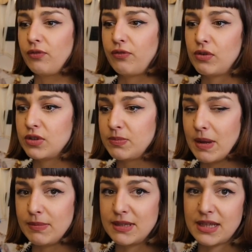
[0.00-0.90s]
first
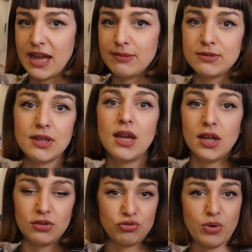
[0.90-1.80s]
baby steps,
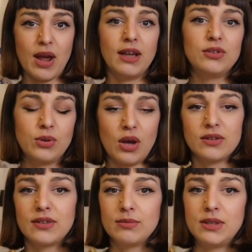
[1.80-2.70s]
try to
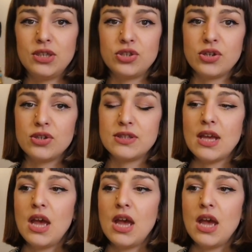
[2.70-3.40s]
cut some t-shirts.